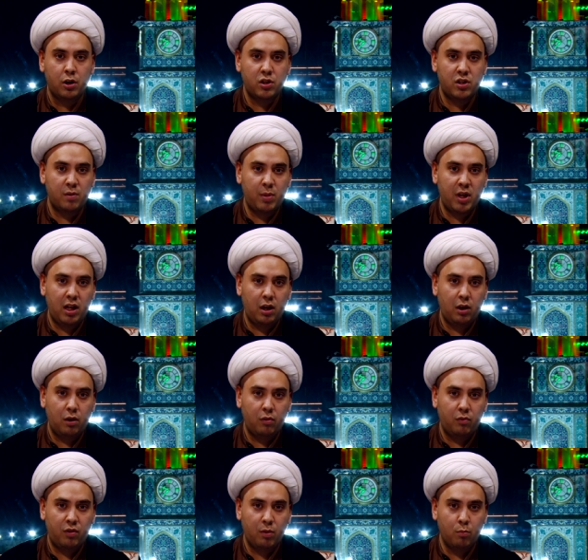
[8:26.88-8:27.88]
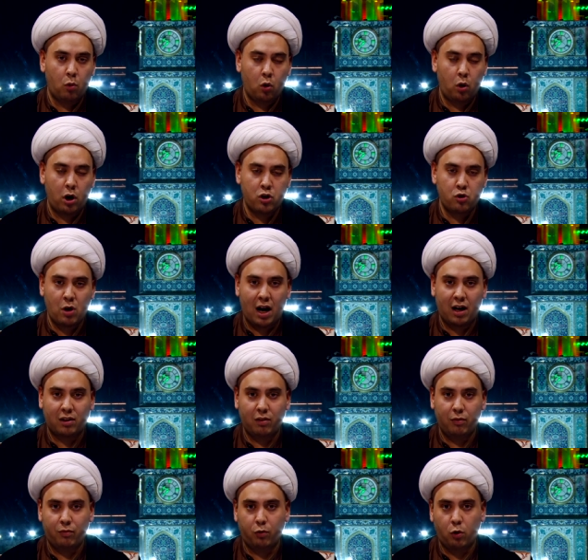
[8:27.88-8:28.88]
to be the more
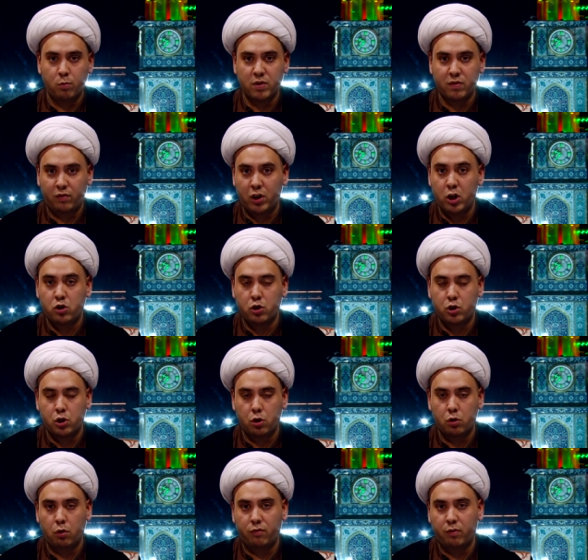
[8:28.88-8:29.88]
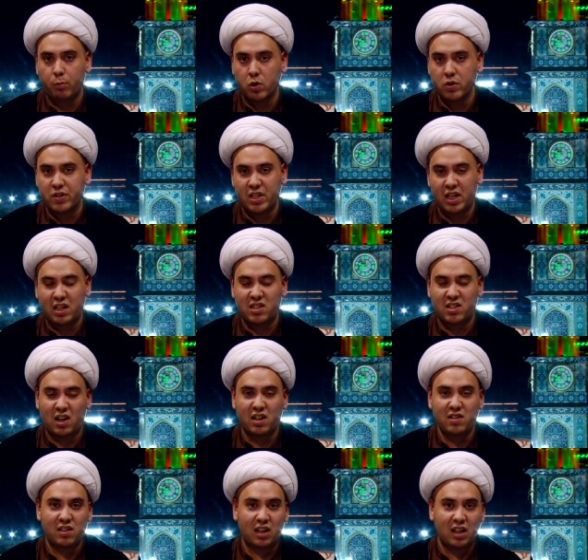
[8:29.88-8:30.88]
attractive forms of literature or the most
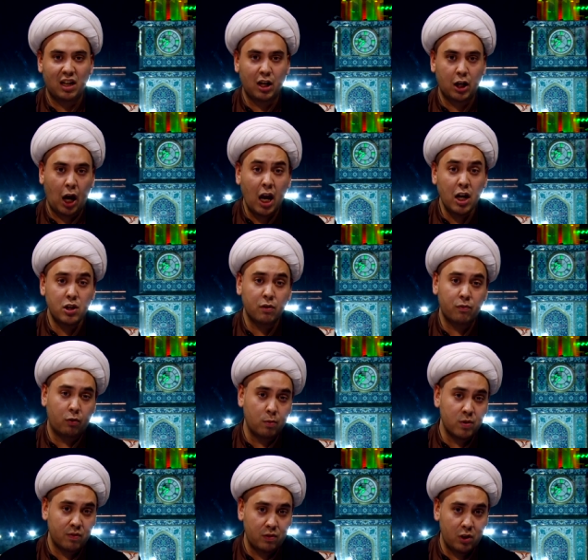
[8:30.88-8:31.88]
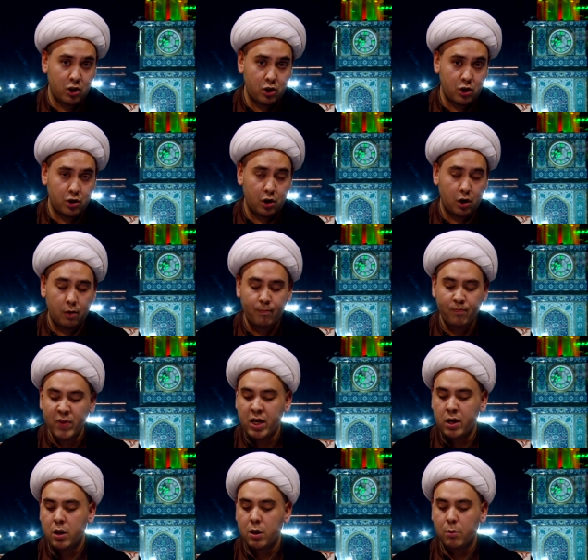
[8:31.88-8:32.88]
exciting and engaging forms of literature.
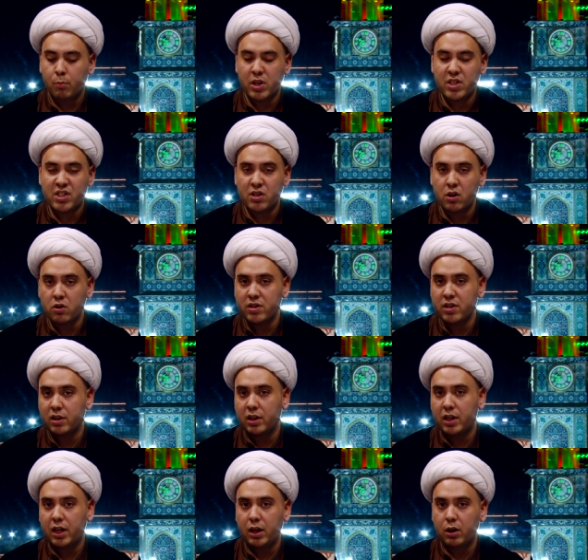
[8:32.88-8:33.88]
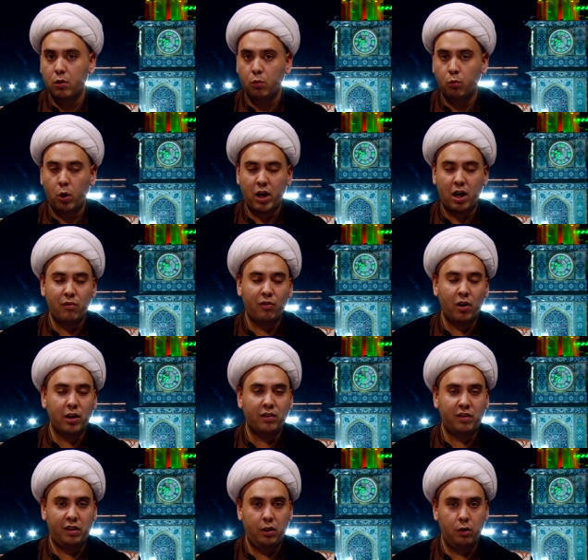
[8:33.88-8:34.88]
But certainly what I
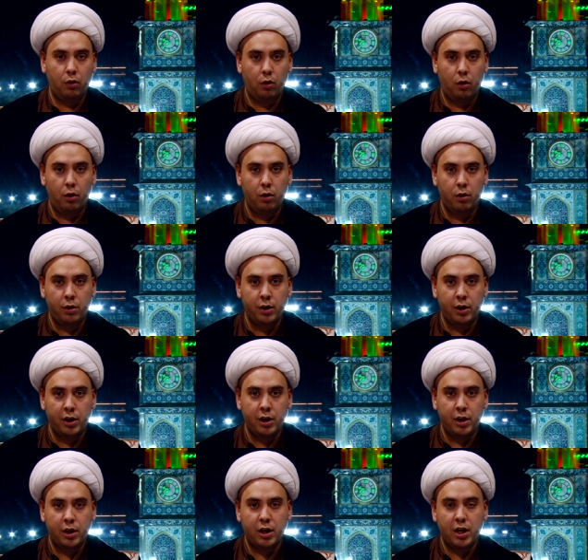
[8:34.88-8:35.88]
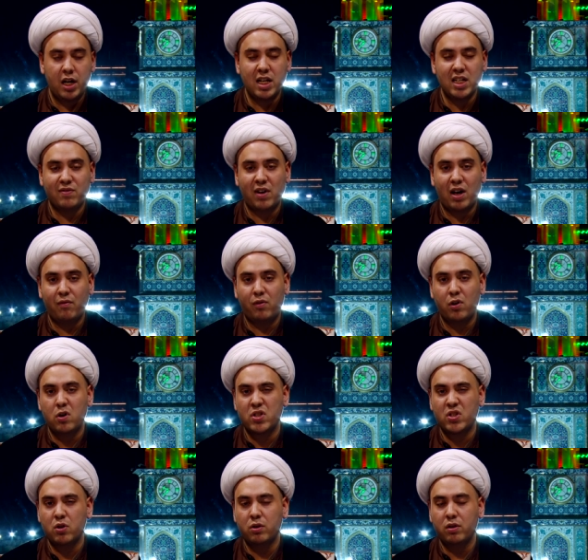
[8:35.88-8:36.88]
find here is that there are
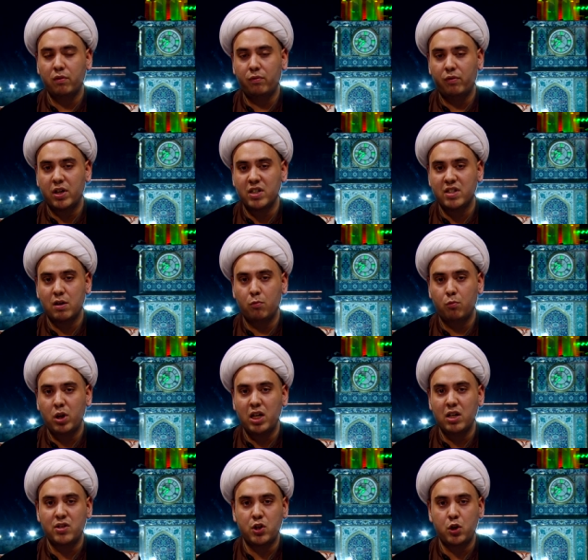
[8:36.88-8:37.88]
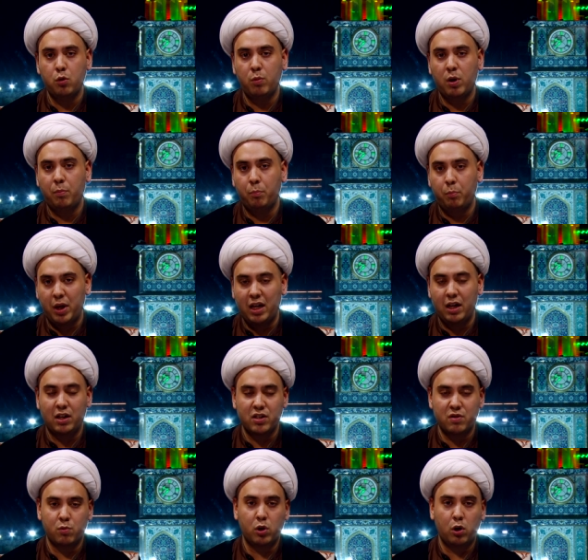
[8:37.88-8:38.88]
certain things that we as human
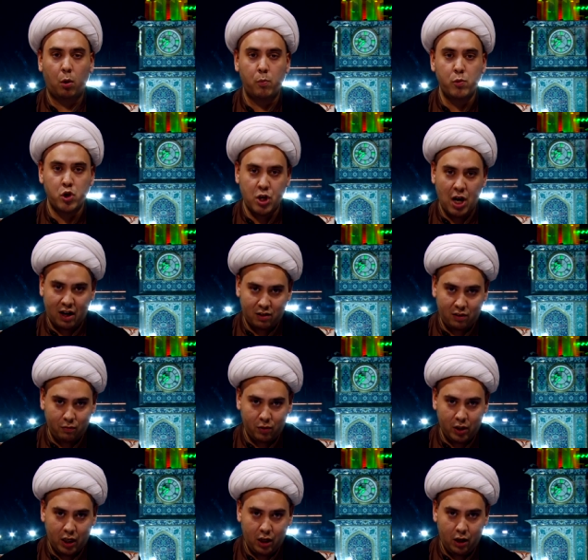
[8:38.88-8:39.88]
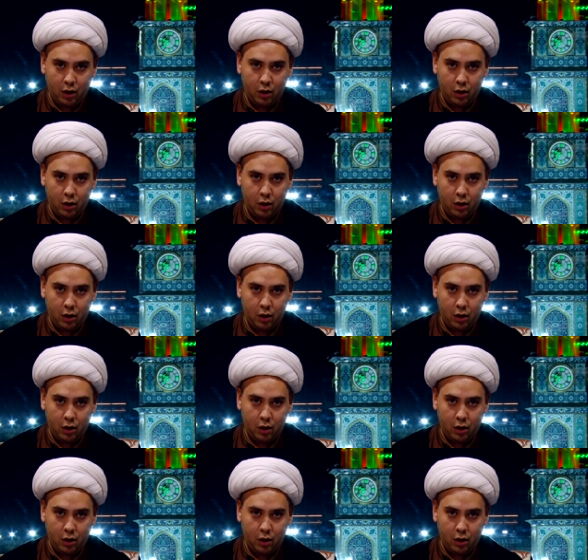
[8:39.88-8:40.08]
beings will objectively